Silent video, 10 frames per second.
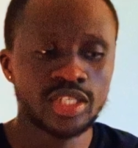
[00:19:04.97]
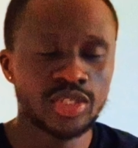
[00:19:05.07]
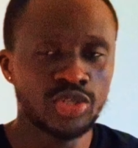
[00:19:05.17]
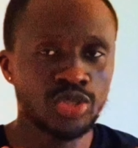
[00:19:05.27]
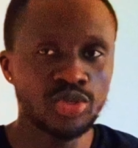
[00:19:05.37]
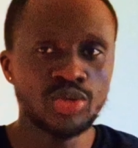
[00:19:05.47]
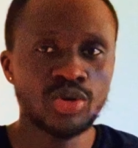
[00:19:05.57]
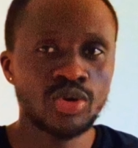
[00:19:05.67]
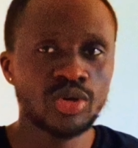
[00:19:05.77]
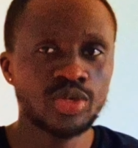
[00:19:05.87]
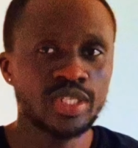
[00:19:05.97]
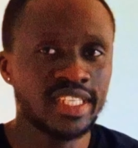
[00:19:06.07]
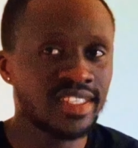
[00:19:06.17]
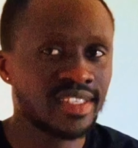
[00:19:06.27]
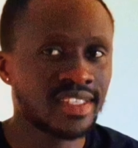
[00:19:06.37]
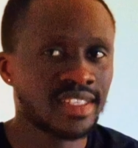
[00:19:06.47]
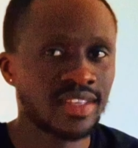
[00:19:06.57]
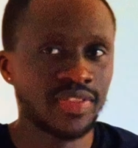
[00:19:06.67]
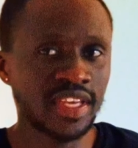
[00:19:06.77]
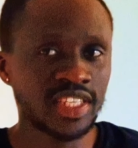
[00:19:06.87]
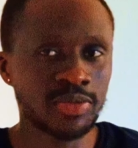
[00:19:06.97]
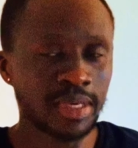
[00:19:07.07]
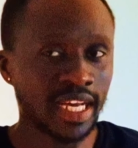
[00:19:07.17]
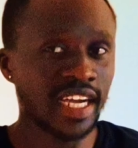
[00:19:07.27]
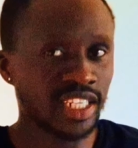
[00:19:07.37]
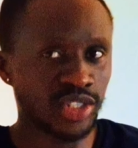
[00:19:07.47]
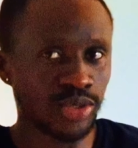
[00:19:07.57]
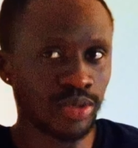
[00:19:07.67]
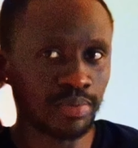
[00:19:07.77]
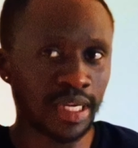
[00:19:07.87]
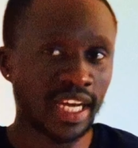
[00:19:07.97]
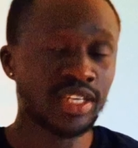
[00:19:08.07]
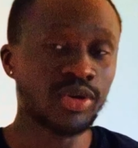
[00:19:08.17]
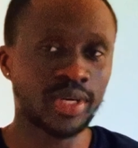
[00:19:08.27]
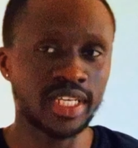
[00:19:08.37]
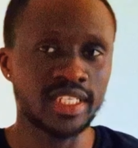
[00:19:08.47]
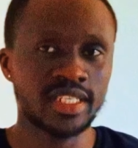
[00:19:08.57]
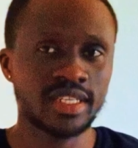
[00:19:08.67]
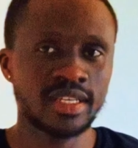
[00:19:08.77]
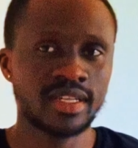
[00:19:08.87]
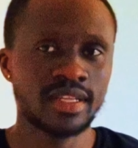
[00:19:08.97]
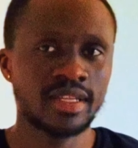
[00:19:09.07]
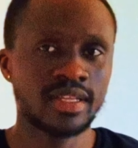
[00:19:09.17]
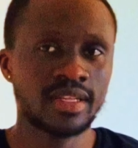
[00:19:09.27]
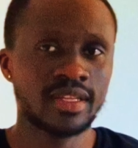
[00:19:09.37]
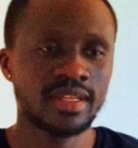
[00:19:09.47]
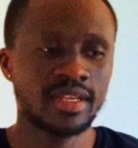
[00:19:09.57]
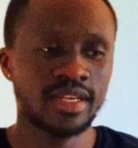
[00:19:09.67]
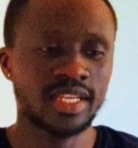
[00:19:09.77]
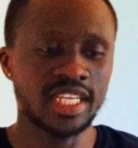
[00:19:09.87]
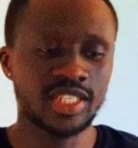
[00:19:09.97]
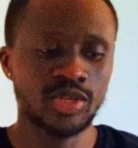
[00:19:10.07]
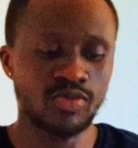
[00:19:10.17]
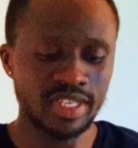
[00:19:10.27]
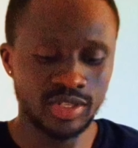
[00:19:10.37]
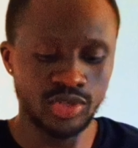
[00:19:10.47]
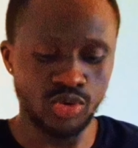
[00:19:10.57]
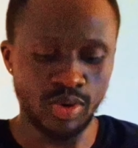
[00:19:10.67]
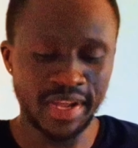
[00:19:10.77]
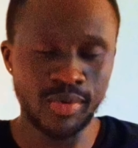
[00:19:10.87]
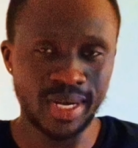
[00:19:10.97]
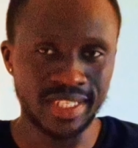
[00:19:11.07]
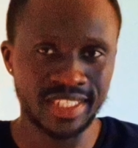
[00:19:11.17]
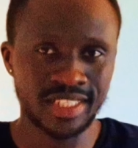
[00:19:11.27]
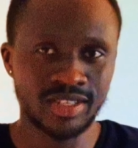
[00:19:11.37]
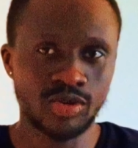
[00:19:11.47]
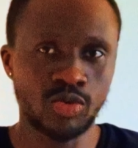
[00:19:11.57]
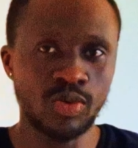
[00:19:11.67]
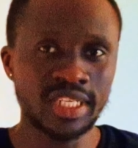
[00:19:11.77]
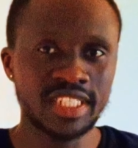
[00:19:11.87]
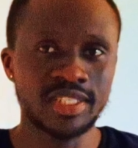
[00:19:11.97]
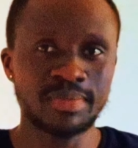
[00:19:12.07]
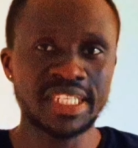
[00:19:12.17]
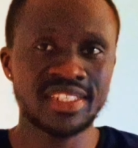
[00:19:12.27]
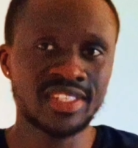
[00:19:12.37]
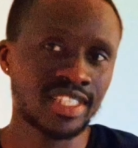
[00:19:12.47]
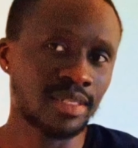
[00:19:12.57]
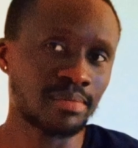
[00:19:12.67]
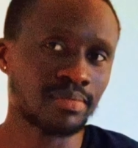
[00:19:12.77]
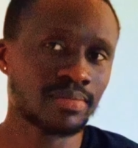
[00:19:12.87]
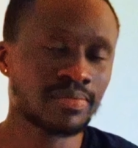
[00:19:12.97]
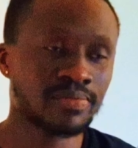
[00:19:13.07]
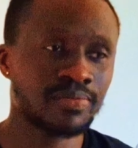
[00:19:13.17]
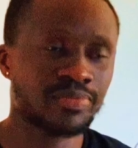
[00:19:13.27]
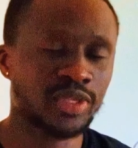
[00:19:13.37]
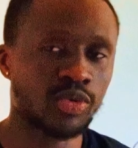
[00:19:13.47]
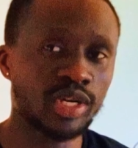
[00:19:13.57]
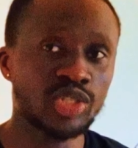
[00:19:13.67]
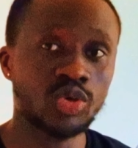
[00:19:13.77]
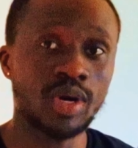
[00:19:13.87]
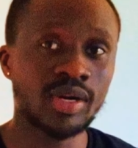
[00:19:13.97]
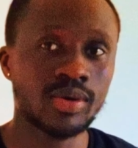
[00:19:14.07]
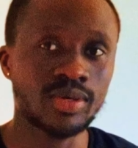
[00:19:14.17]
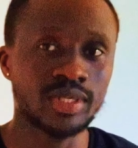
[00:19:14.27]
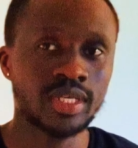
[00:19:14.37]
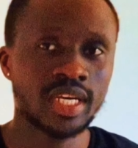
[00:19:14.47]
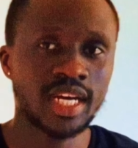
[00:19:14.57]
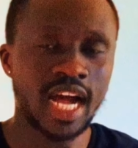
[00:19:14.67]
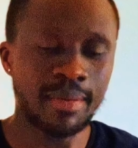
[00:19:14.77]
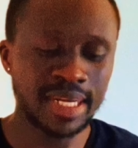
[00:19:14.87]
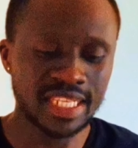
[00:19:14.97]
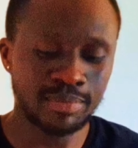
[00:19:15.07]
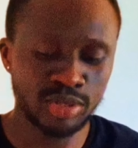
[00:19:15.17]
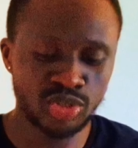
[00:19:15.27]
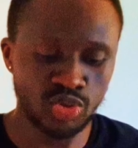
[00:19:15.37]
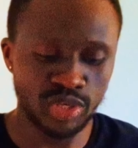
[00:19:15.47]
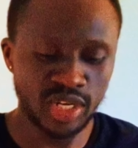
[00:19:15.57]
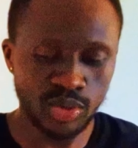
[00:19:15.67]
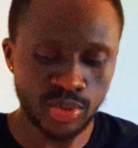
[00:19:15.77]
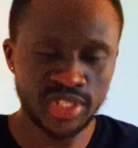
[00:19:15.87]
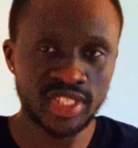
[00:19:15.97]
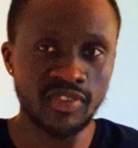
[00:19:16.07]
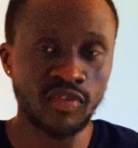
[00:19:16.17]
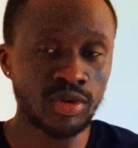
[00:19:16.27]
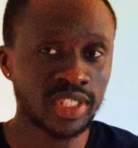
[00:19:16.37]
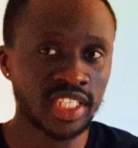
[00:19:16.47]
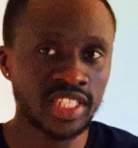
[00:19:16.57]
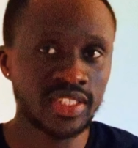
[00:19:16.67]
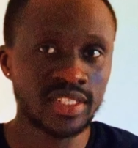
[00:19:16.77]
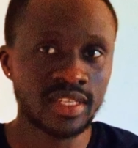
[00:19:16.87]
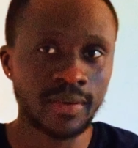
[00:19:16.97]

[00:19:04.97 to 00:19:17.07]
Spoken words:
you should know these things behind you, behind your head. That what do I want? What is my system going to work on? Am I supposed to increase the voltages?